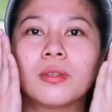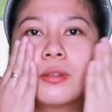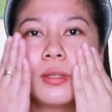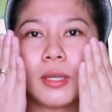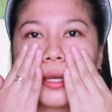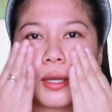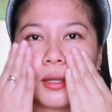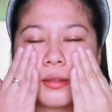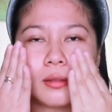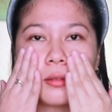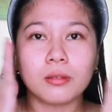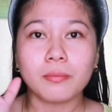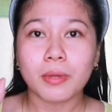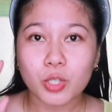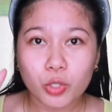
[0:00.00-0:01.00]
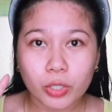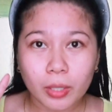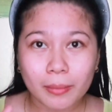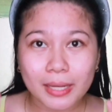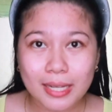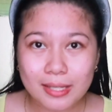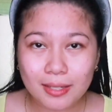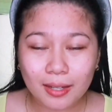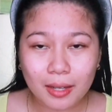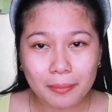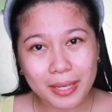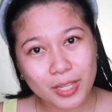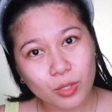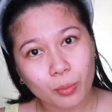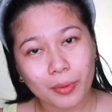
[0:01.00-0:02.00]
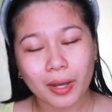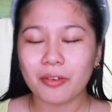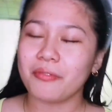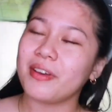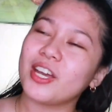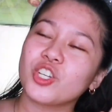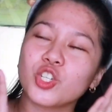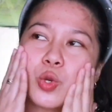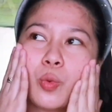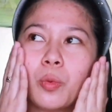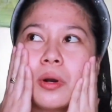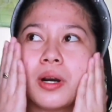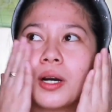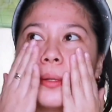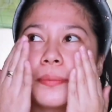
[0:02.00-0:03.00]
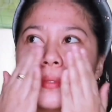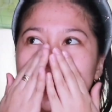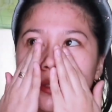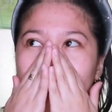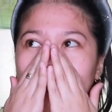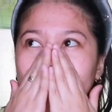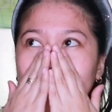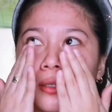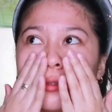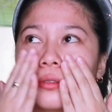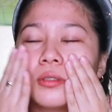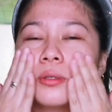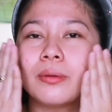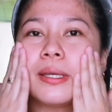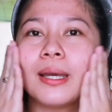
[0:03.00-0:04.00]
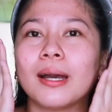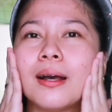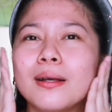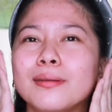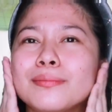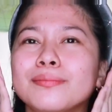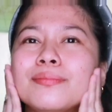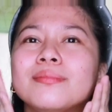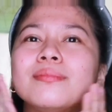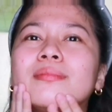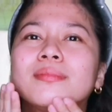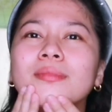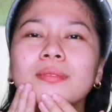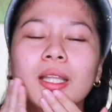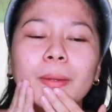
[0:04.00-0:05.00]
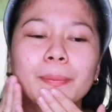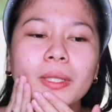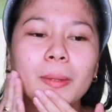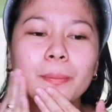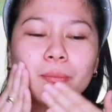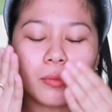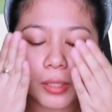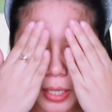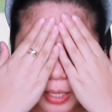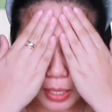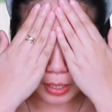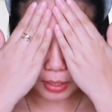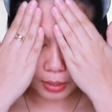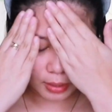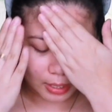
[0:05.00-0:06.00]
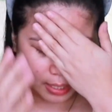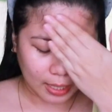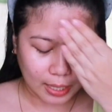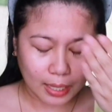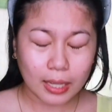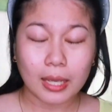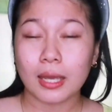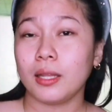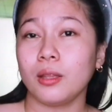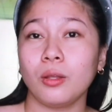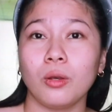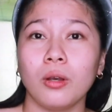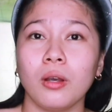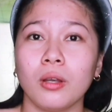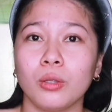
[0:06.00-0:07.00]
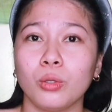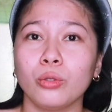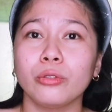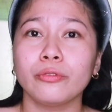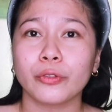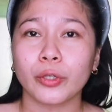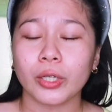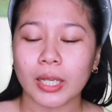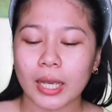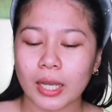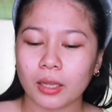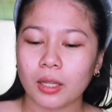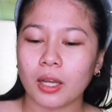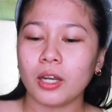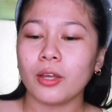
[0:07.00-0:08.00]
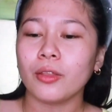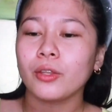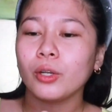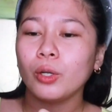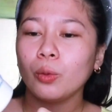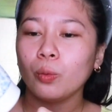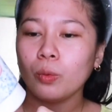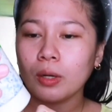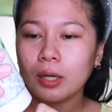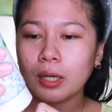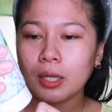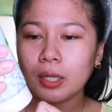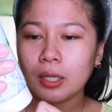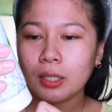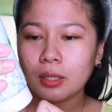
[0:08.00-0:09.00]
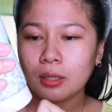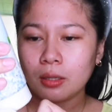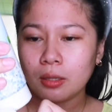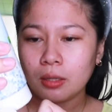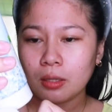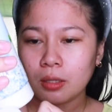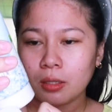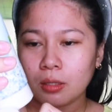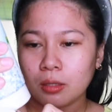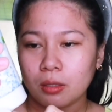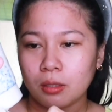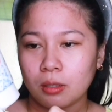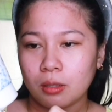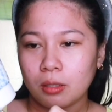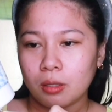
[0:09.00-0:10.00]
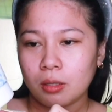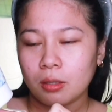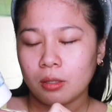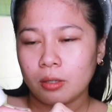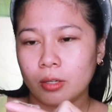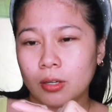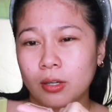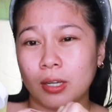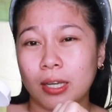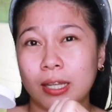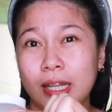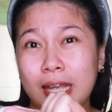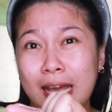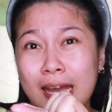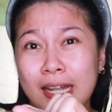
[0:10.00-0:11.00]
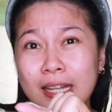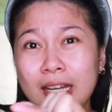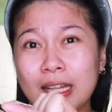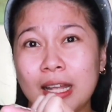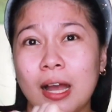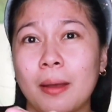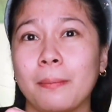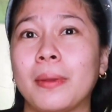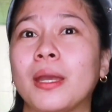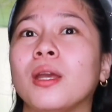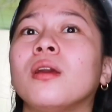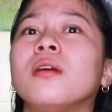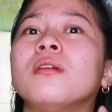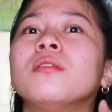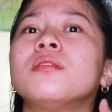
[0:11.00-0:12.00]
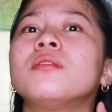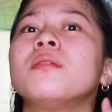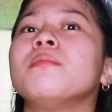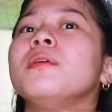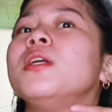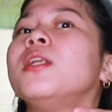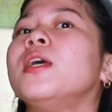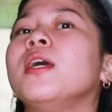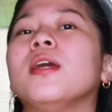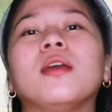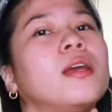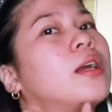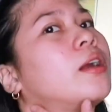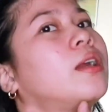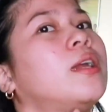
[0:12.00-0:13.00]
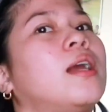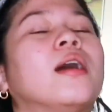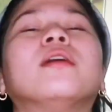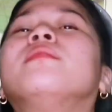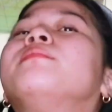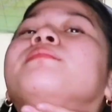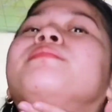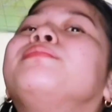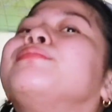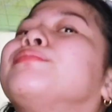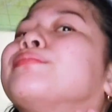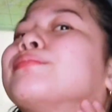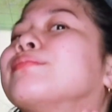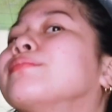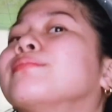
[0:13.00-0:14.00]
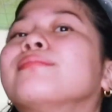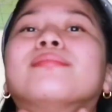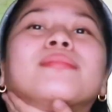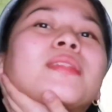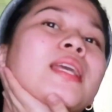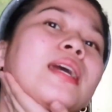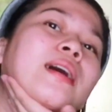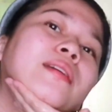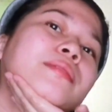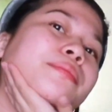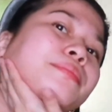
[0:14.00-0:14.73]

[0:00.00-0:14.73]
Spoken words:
Yan. Make sure na malinis ang kamay niyo mga vegetables. So yeah. Tap-tap mo lang. And don't forget another one. Another ganyan. Kadami. Sa may leeg area. Yan.